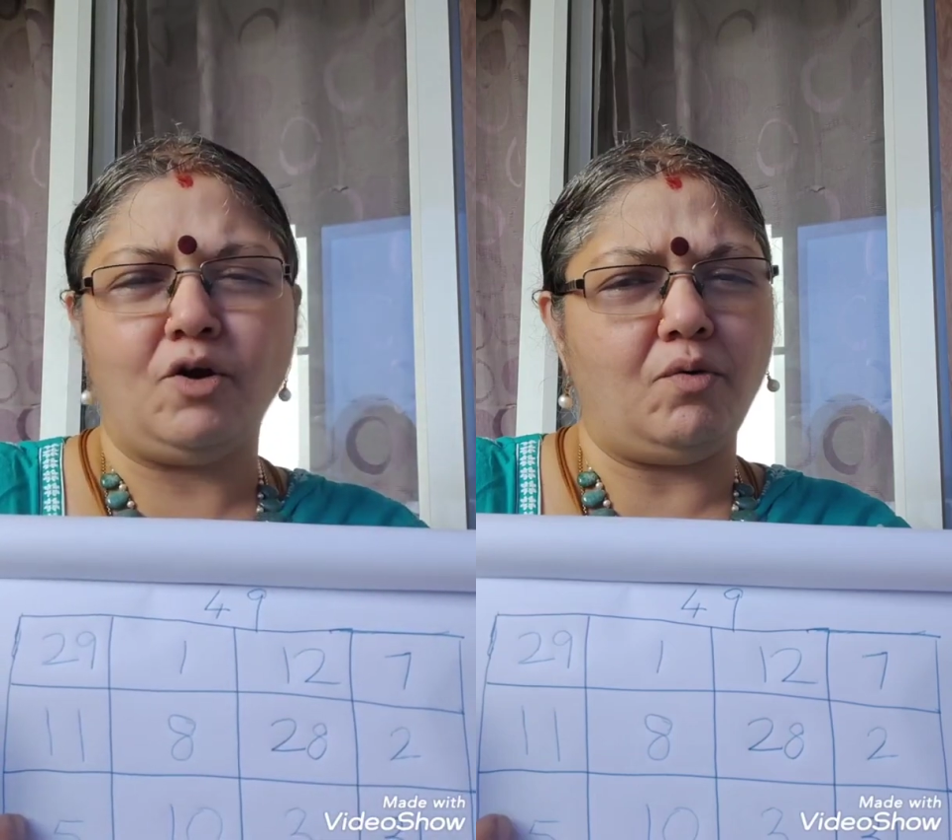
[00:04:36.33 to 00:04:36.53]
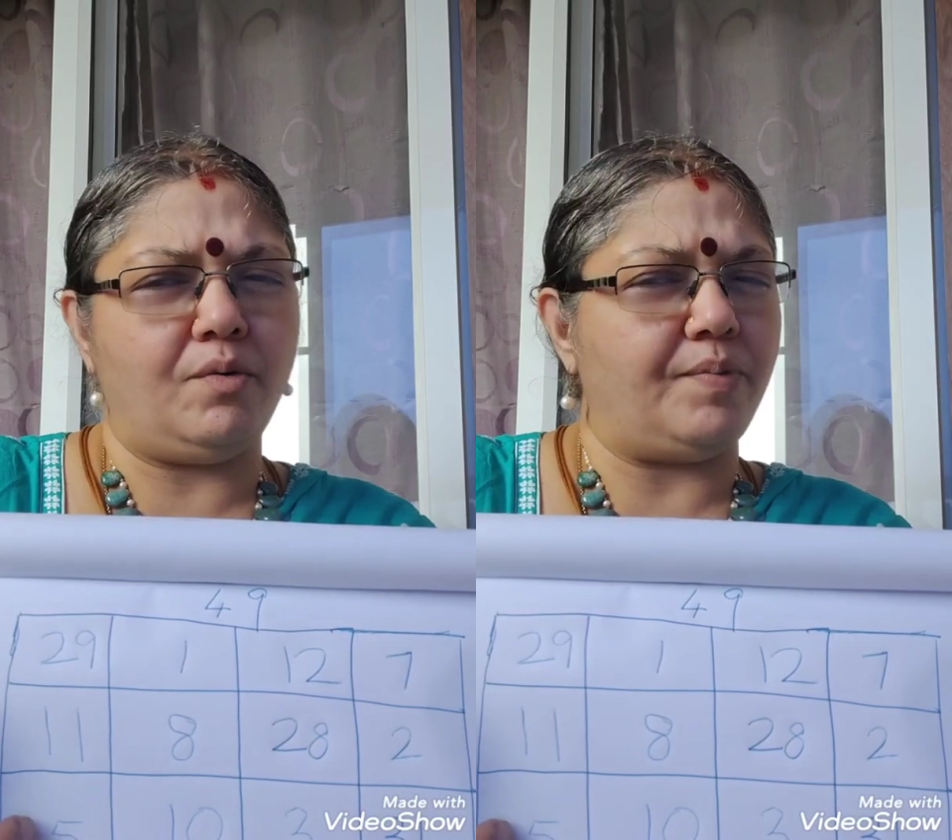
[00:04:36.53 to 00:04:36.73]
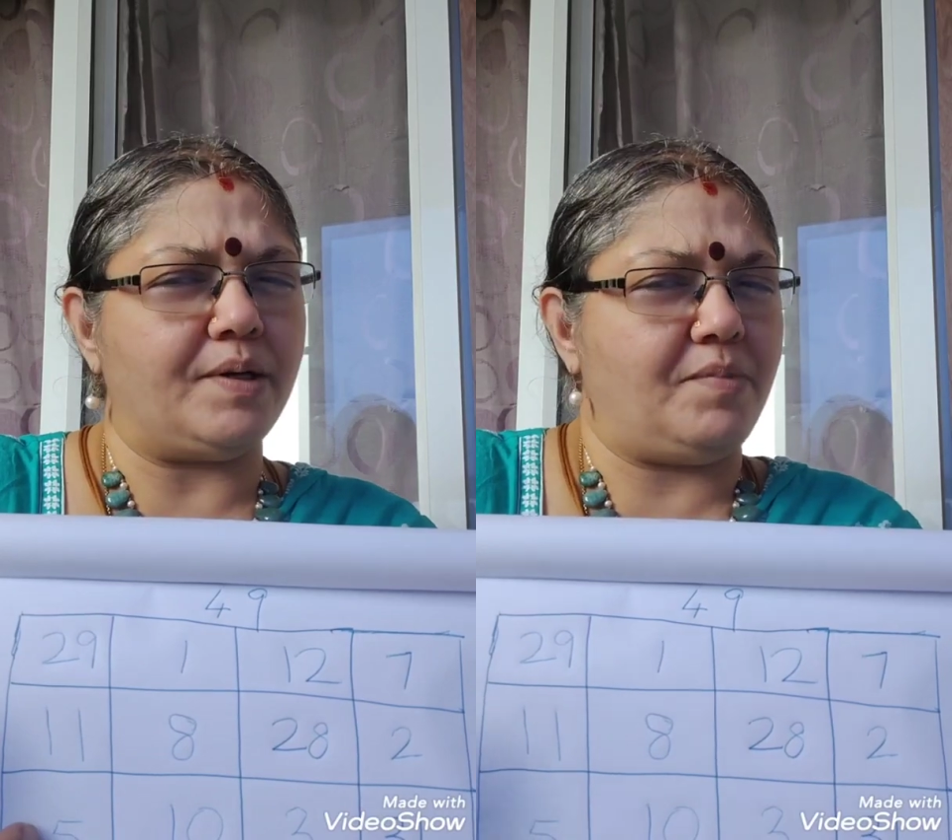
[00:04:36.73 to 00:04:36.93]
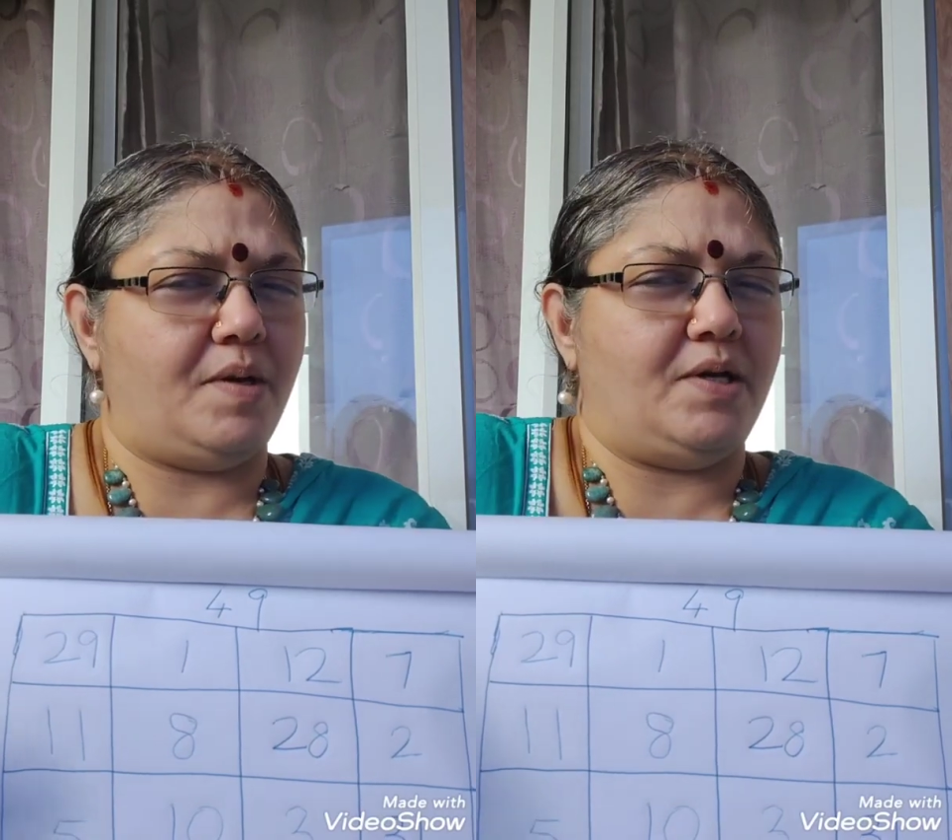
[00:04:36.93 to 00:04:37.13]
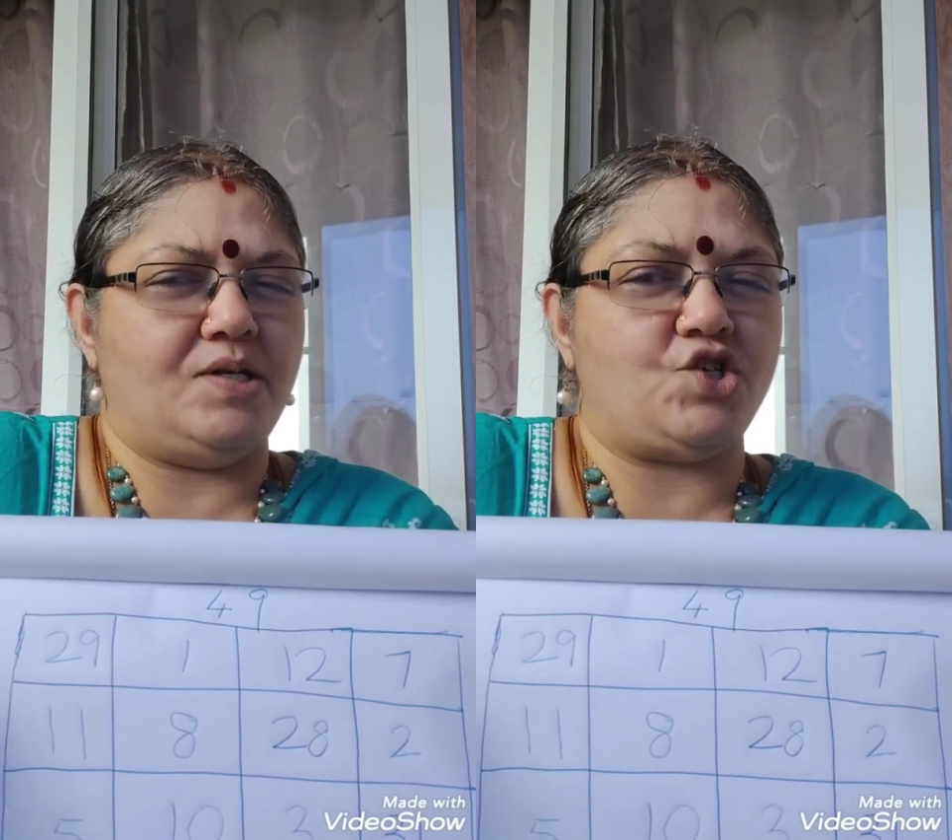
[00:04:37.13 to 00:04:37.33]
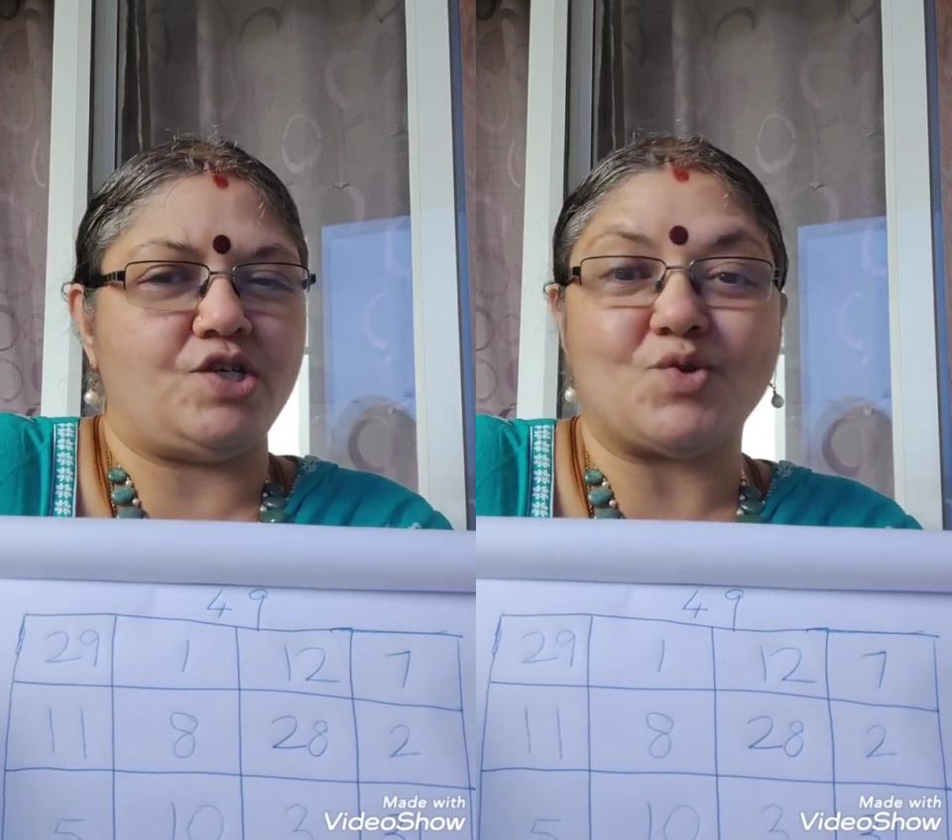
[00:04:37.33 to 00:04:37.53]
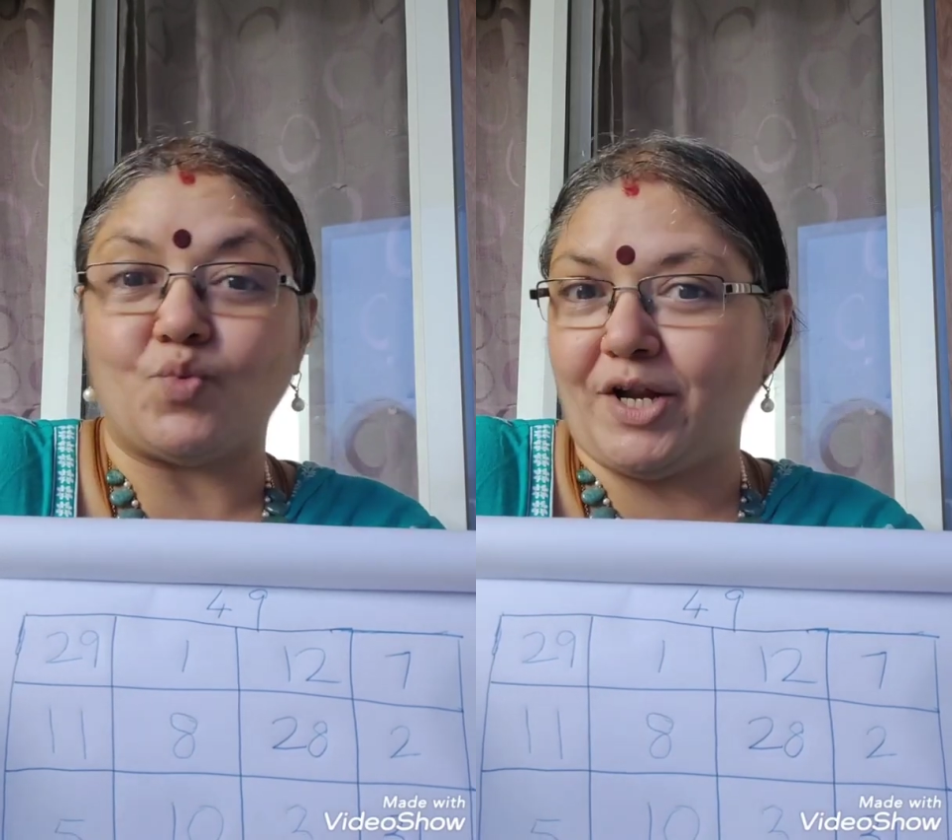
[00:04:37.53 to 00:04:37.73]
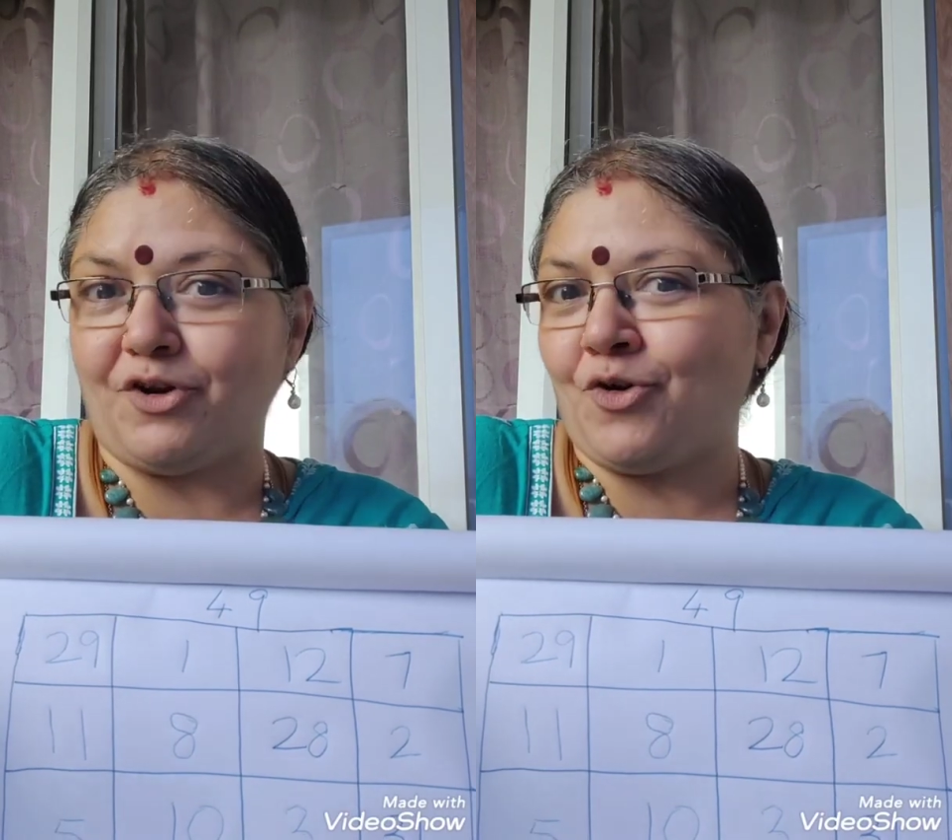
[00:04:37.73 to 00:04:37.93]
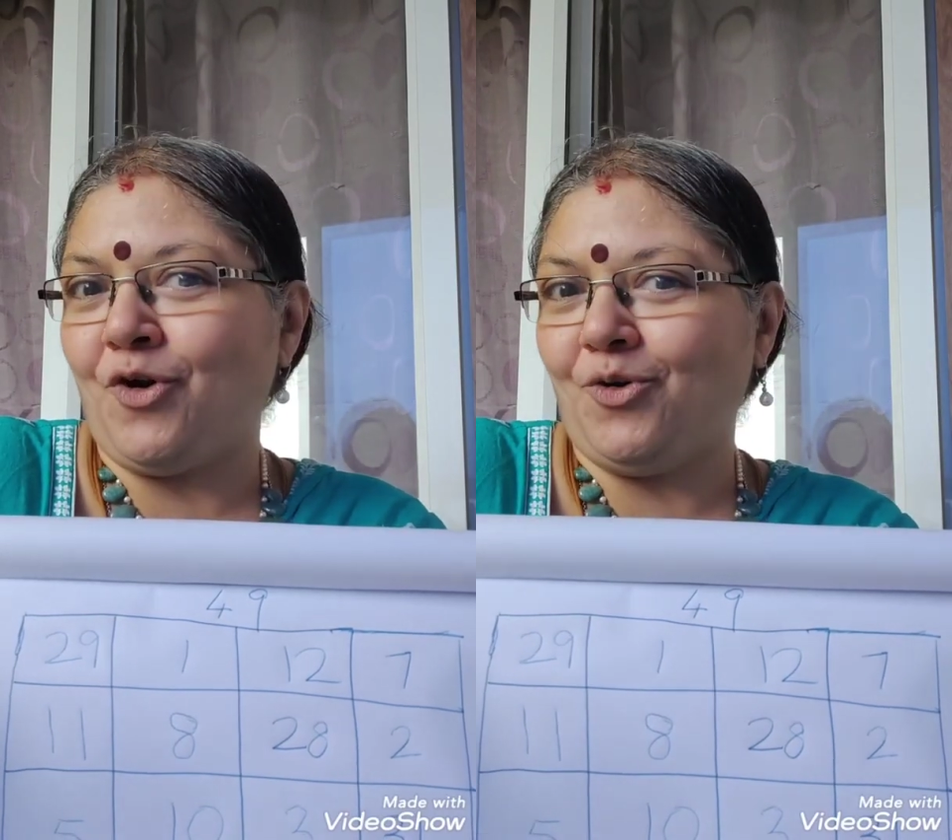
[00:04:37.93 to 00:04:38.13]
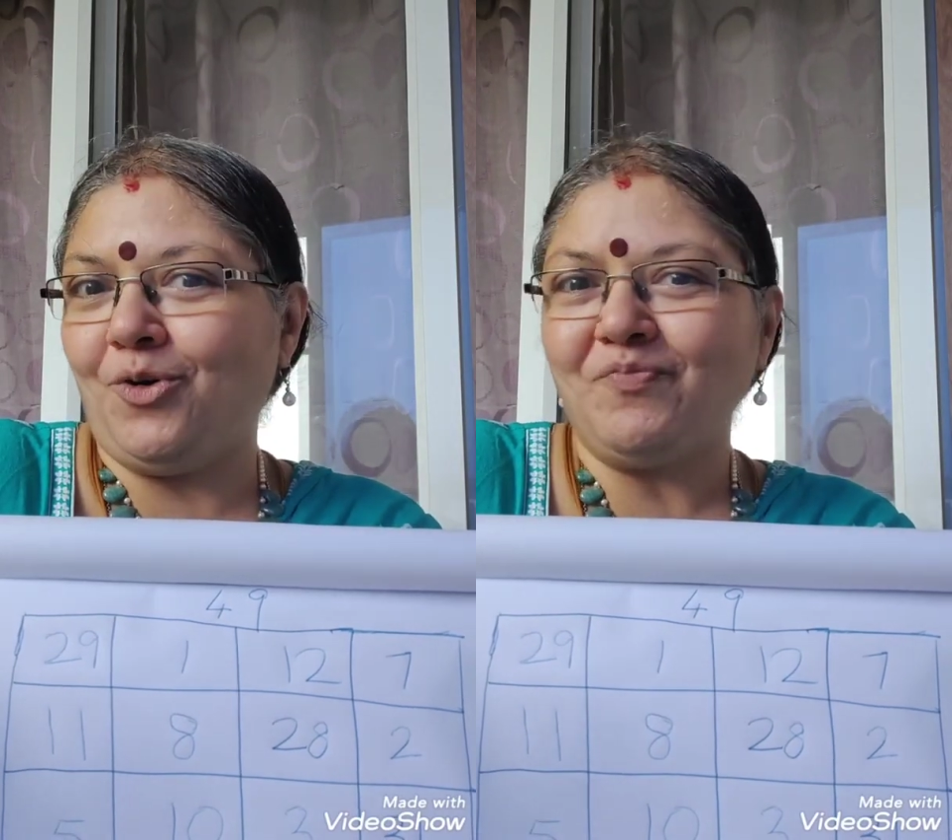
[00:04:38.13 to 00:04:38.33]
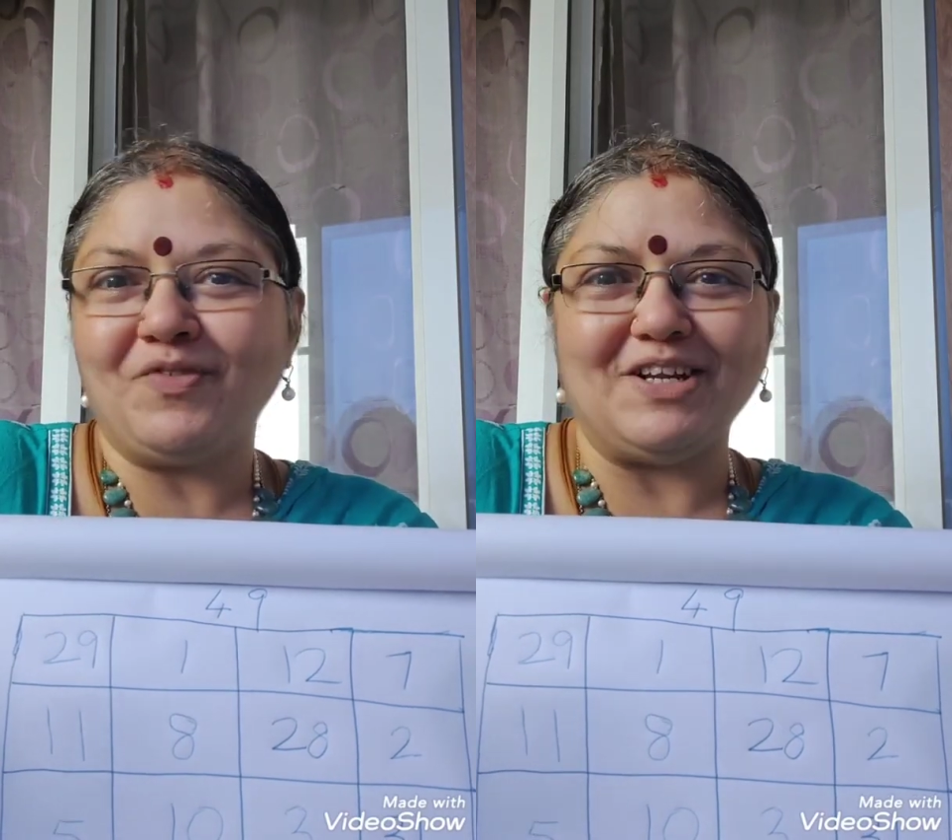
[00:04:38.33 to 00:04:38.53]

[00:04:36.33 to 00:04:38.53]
Oh, but maybe it's just one row.